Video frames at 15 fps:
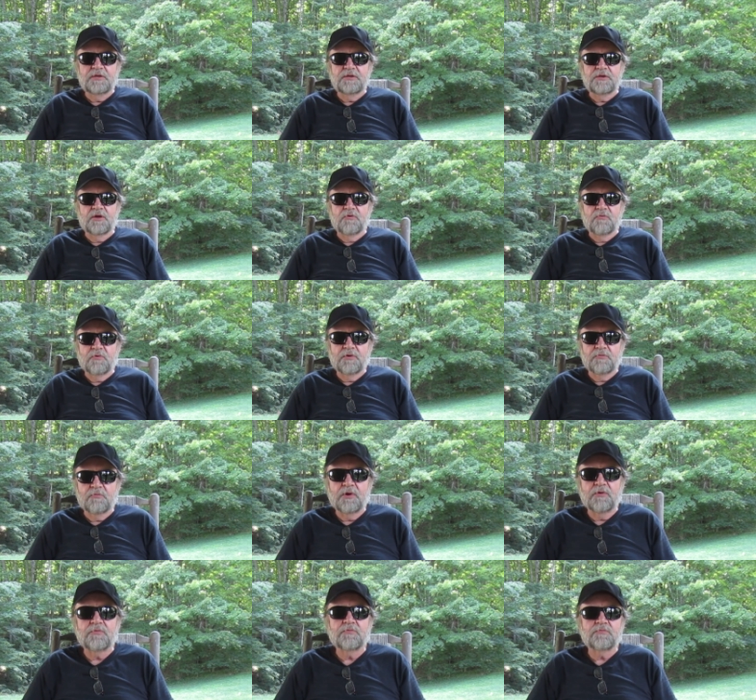you know,
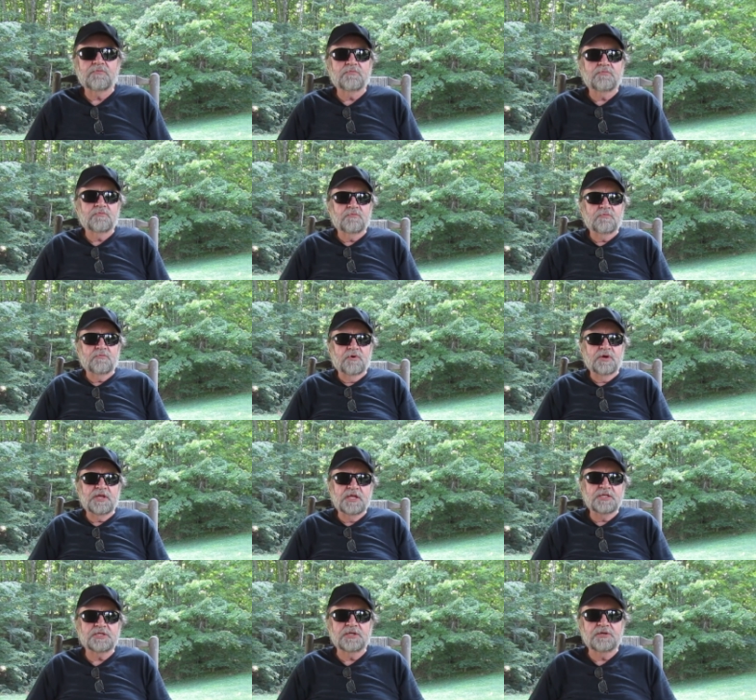what
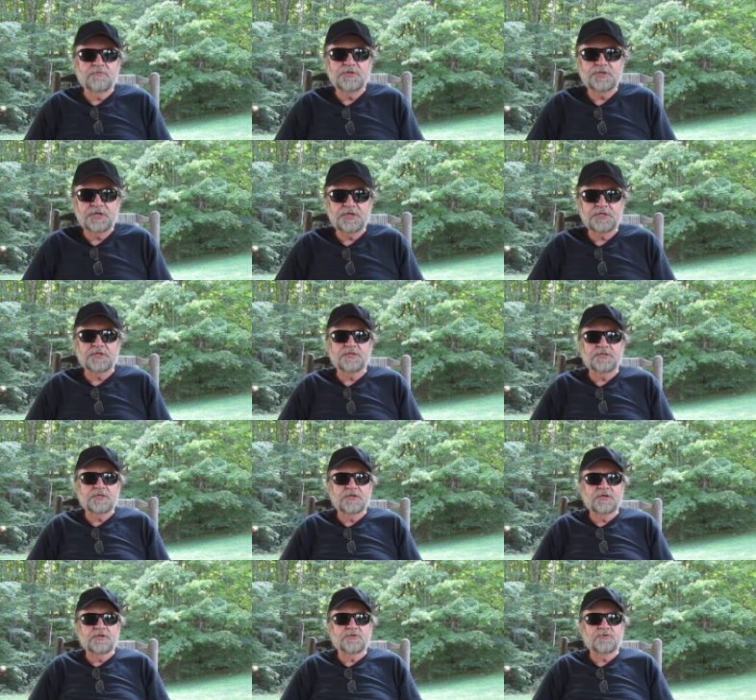insulin resistance
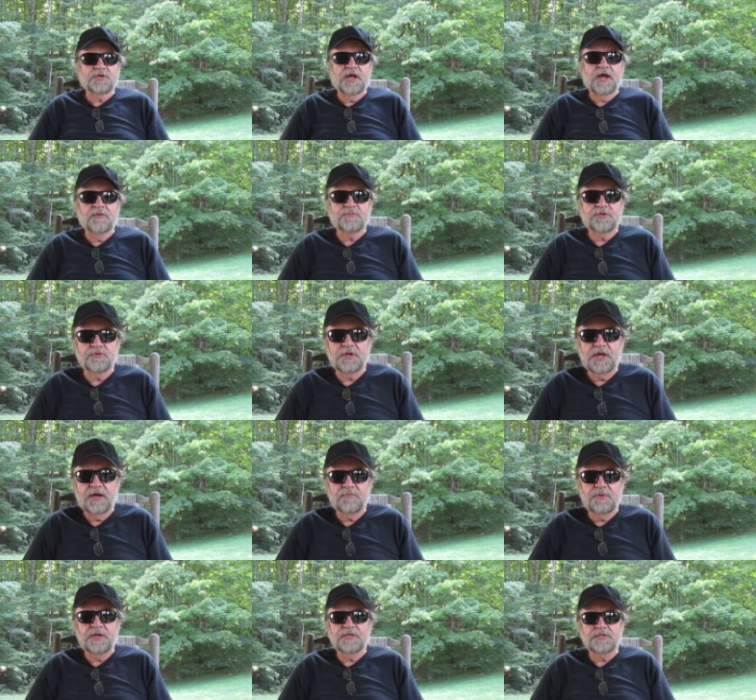is, or type 2
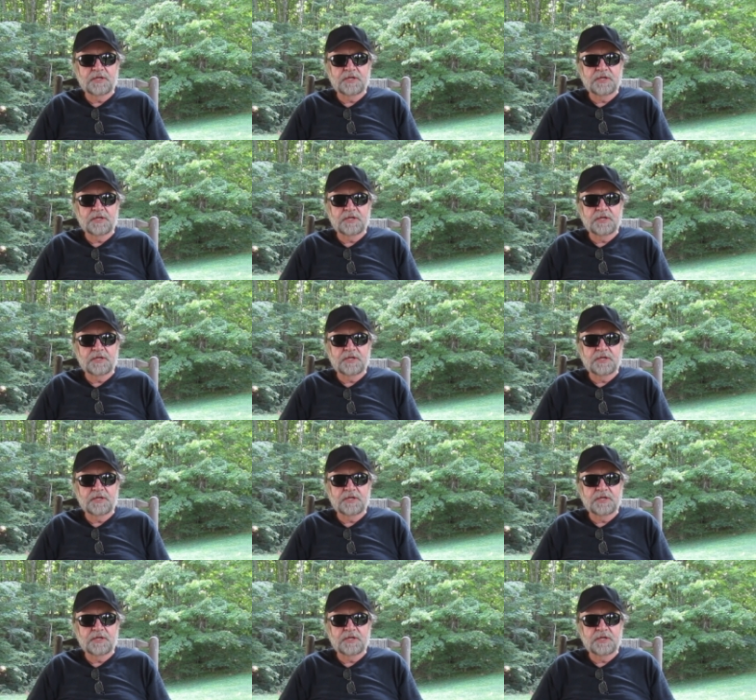diabetes.